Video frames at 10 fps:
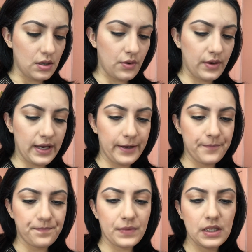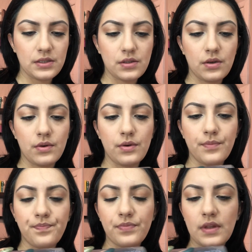Okay,
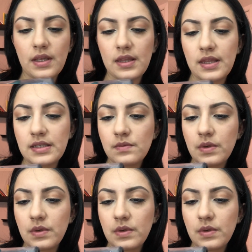so this